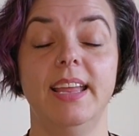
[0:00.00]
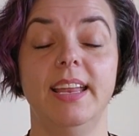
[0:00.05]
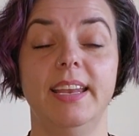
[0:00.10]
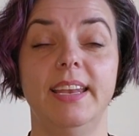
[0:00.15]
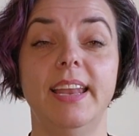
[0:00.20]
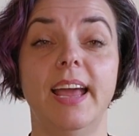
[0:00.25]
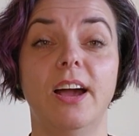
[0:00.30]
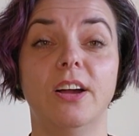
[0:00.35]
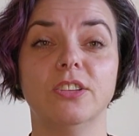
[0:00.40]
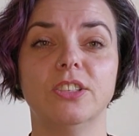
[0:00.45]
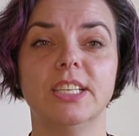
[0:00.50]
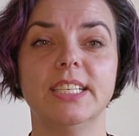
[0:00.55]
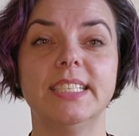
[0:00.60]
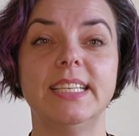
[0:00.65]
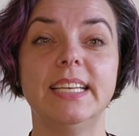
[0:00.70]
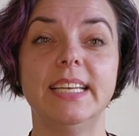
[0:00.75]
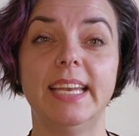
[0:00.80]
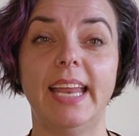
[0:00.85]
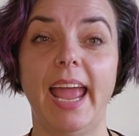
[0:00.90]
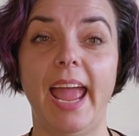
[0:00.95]
Now, does
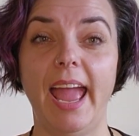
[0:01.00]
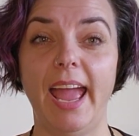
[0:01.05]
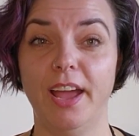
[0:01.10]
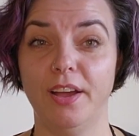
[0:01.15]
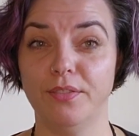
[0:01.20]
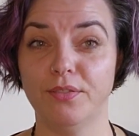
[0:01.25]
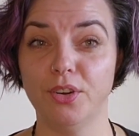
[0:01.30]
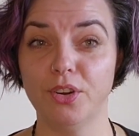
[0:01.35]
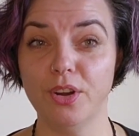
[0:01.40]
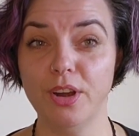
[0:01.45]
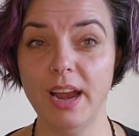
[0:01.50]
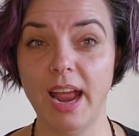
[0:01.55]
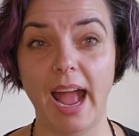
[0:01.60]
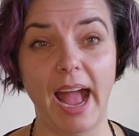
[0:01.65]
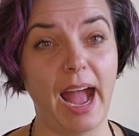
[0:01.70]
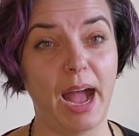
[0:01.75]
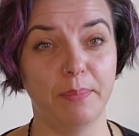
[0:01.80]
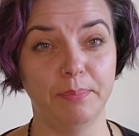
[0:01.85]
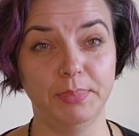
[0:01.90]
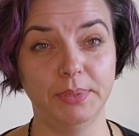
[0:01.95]
it ever
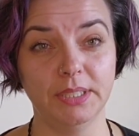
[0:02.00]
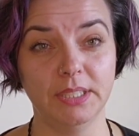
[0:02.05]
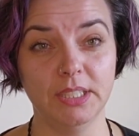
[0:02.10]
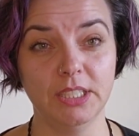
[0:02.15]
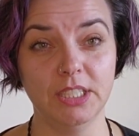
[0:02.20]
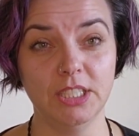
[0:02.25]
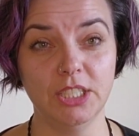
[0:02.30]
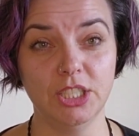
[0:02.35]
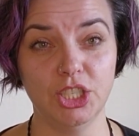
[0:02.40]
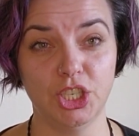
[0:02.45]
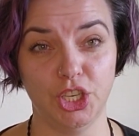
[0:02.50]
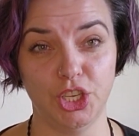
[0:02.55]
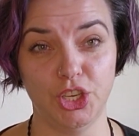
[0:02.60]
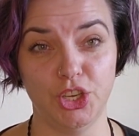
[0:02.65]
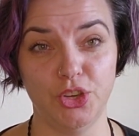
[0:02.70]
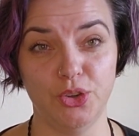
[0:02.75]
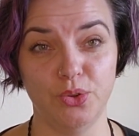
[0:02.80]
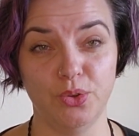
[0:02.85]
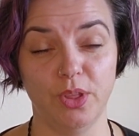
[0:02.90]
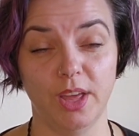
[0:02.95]
happen to
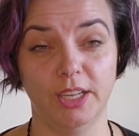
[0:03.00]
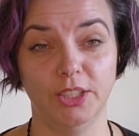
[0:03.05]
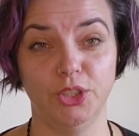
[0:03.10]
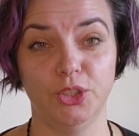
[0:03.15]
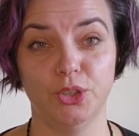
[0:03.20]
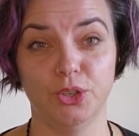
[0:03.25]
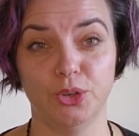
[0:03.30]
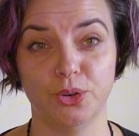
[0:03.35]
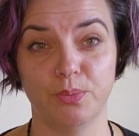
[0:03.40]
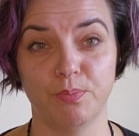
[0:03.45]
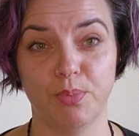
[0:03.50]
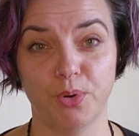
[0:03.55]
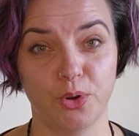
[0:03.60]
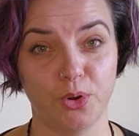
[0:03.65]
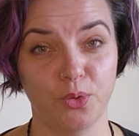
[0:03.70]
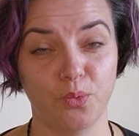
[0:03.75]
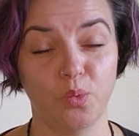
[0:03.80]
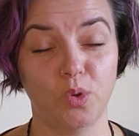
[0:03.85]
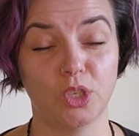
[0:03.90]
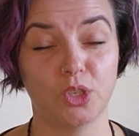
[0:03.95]
you that your
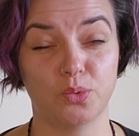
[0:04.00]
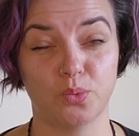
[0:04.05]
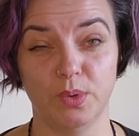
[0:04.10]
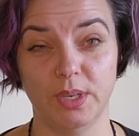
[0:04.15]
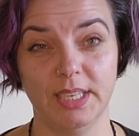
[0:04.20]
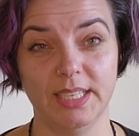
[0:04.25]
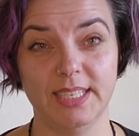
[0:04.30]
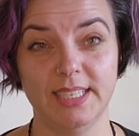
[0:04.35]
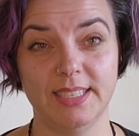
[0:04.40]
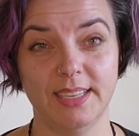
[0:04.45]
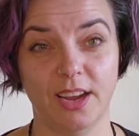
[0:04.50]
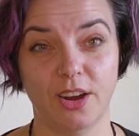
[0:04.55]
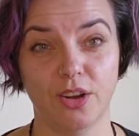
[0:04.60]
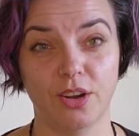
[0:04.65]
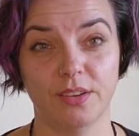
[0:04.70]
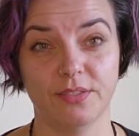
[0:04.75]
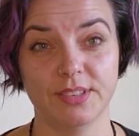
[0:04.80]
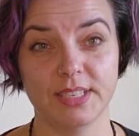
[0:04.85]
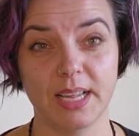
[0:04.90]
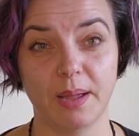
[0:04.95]
bird was really scared
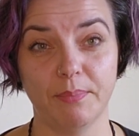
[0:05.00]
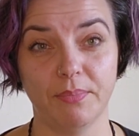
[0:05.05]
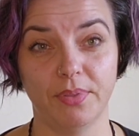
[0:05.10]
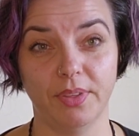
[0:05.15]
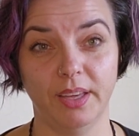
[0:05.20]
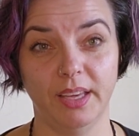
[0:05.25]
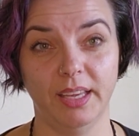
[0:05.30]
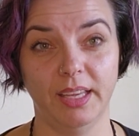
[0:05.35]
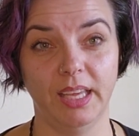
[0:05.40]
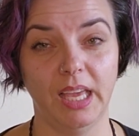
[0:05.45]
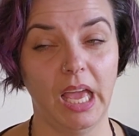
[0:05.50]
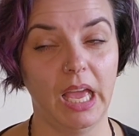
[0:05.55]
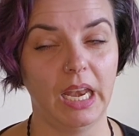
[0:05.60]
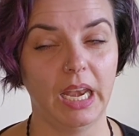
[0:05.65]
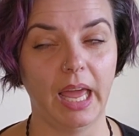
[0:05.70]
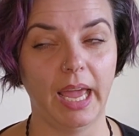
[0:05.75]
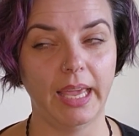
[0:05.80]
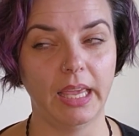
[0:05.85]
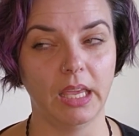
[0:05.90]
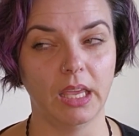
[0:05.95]
of something,
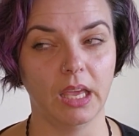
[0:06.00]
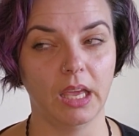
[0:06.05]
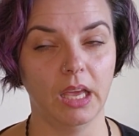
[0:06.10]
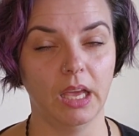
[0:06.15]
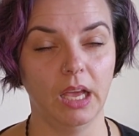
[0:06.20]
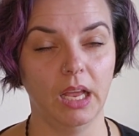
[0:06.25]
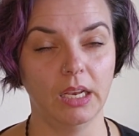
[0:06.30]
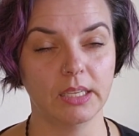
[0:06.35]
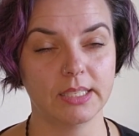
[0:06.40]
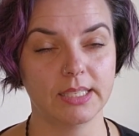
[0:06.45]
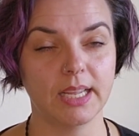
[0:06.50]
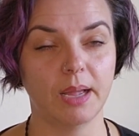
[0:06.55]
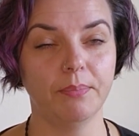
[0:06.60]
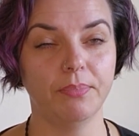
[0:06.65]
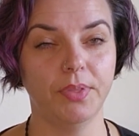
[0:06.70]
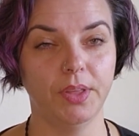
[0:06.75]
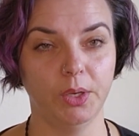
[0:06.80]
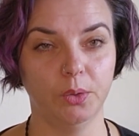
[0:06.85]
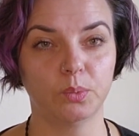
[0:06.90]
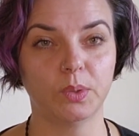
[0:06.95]
like
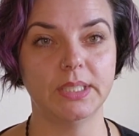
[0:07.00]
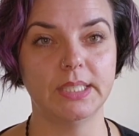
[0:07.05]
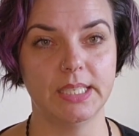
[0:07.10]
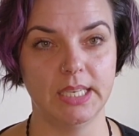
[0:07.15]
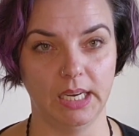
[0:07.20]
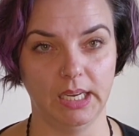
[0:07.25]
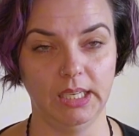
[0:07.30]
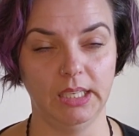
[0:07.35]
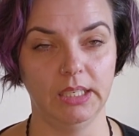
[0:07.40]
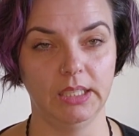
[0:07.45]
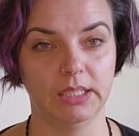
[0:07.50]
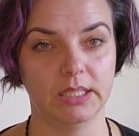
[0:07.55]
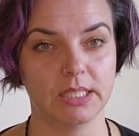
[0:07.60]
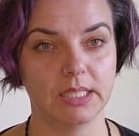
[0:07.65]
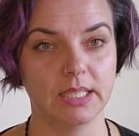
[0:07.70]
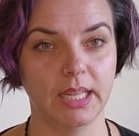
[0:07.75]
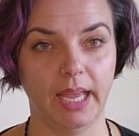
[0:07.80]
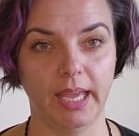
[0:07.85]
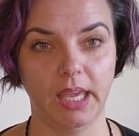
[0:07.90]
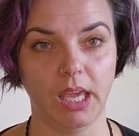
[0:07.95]
something ridiculous,
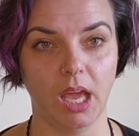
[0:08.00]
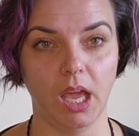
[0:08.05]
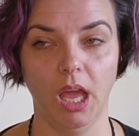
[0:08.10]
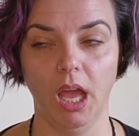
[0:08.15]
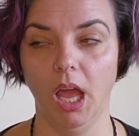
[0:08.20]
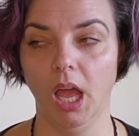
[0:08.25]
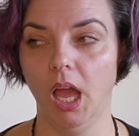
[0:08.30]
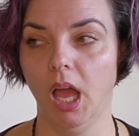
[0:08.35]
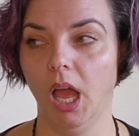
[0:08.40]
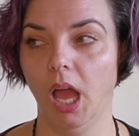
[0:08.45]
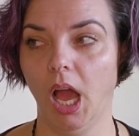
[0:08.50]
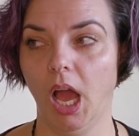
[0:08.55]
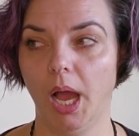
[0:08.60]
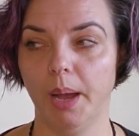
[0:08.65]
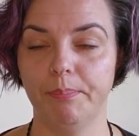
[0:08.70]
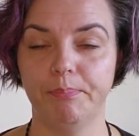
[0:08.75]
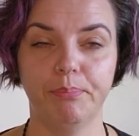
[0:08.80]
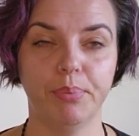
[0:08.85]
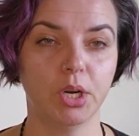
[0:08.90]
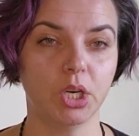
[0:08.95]
like
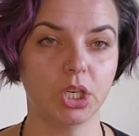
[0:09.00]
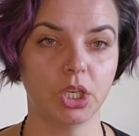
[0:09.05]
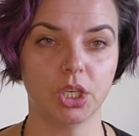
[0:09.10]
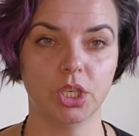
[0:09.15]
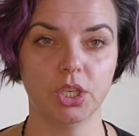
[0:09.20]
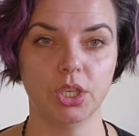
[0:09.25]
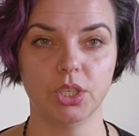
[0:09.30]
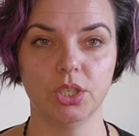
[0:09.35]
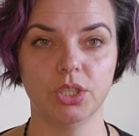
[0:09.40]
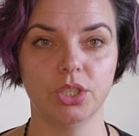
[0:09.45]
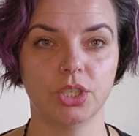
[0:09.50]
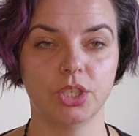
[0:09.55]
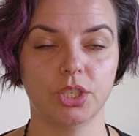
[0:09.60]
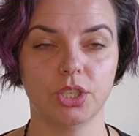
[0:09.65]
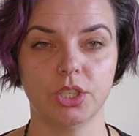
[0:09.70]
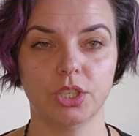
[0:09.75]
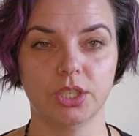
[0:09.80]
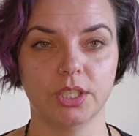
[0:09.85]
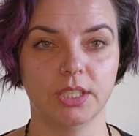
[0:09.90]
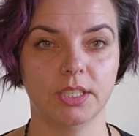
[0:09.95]
a
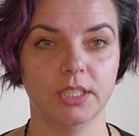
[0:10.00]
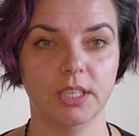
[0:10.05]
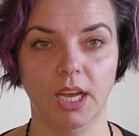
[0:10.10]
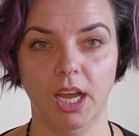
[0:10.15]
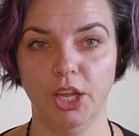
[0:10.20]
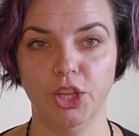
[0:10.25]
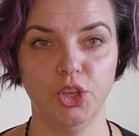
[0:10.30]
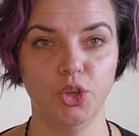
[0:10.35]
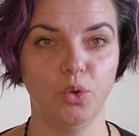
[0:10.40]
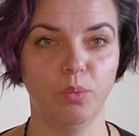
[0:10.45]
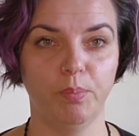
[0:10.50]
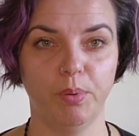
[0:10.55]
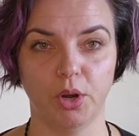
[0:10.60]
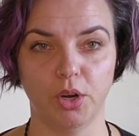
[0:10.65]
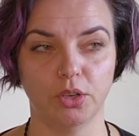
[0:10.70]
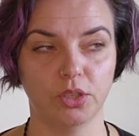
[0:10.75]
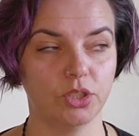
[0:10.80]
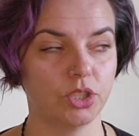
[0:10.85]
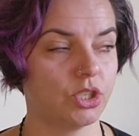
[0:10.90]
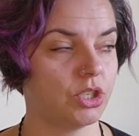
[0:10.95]
perch, a new
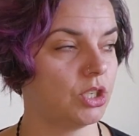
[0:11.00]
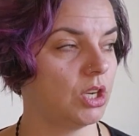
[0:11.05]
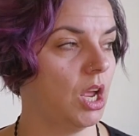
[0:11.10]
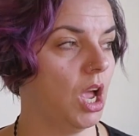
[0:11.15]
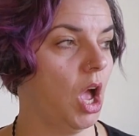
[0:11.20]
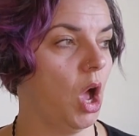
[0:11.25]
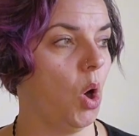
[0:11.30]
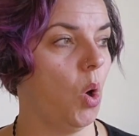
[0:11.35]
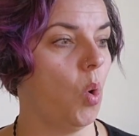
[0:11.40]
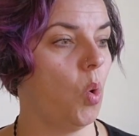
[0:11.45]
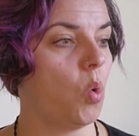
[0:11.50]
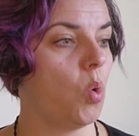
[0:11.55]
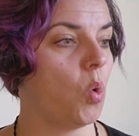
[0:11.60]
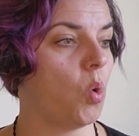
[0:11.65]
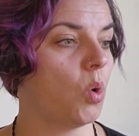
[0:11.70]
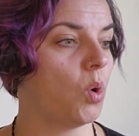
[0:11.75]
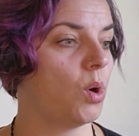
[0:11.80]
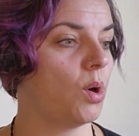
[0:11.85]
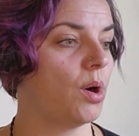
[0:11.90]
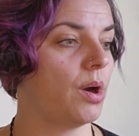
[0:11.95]
perch,
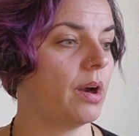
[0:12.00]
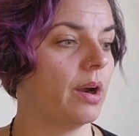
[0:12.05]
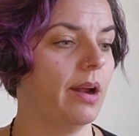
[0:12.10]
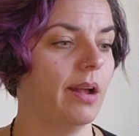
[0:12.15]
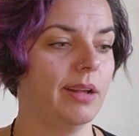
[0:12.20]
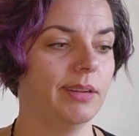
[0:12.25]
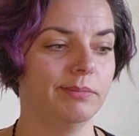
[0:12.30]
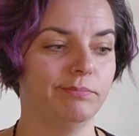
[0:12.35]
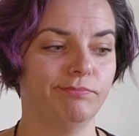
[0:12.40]
or